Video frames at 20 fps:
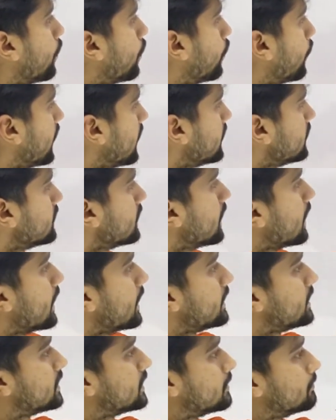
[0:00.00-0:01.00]
when
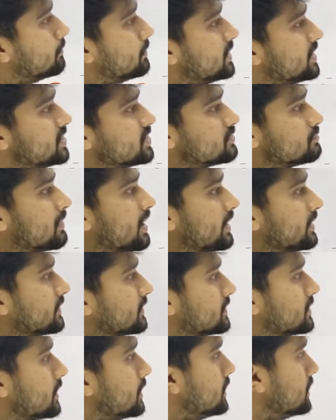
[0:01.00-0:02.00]
I complete my
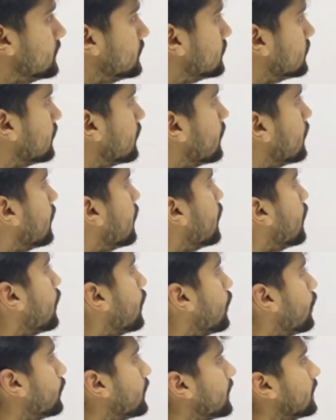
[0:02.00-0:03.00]
studies.
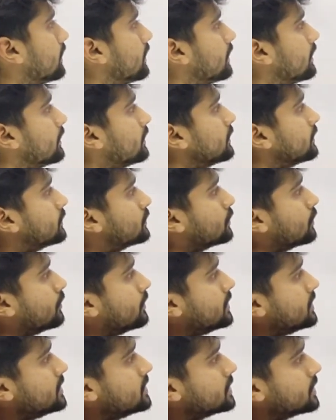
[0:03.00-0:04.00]
Okay,
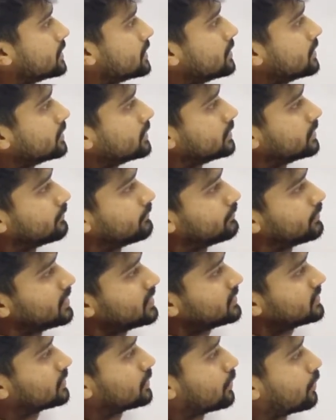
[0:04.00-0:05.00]
so here the
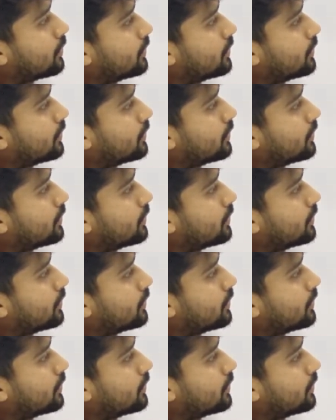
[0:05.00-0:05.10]
first